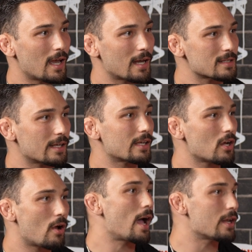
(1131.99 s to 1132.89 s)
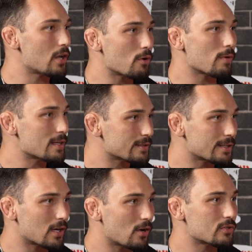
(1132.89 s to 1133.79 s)
And he's like, you know, I know
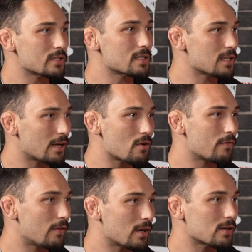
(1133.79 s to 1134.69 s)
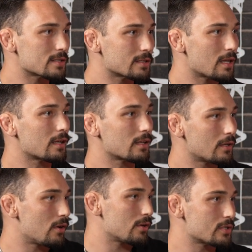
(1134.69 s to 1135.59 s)
wrestling coaches, I know fighters, and like, you
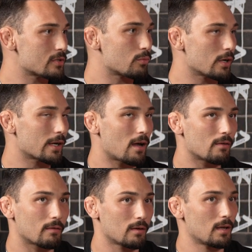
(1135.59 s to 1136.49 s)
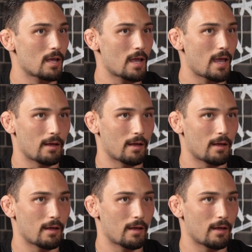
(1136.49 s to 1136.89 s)
know, it just work out. Sure.